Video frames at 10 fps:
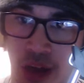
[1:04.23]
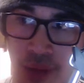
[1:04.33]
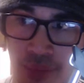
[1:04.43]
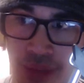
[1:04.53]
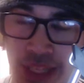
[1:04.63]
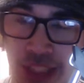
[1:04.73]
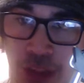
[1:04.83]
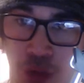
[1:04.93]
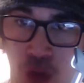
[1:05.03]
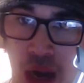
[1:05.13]
it
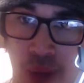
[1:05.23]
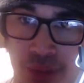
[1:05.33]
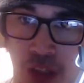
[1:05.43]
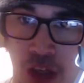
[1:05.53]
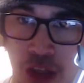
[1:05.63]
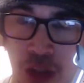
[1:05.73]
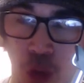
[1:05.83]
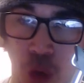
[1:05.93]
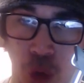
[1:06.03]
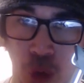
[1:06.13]
dropped on
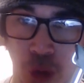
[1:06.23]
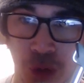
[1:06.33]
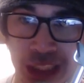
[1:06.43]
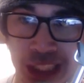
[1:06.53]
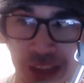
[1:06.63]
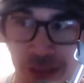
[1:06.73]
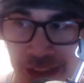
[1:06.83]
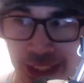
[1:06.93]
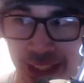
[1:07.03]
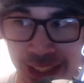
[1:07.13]
Hulu
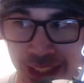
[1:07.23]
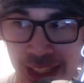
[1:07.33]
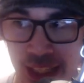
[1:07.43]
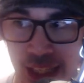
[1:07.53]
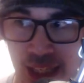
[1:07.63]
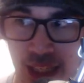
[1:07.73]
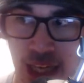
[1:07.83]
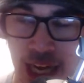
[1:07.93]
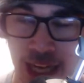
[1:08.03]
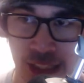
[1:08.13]
TV
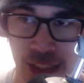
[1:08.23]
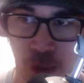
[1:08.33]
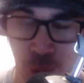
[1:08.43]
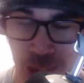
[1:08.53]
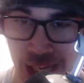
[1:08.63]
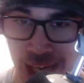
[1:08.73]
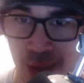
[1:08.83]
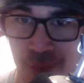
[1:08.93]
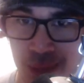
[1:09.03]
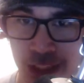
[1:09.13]
at 3
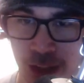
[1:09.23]
a.m. Eastern